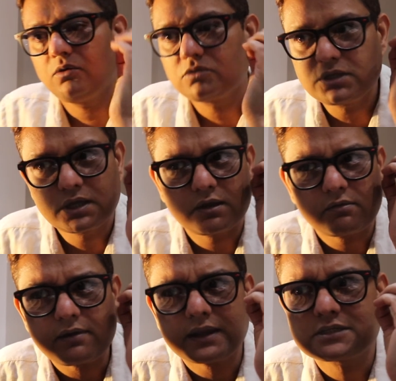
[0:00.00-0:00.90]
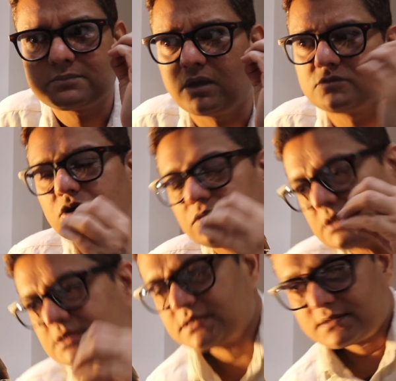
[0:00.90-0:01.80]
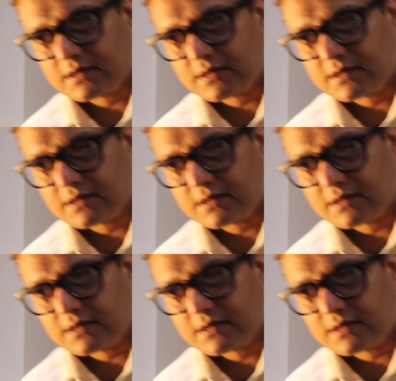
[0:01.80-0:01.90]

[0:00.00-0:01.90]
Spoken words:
The correct amount. So this is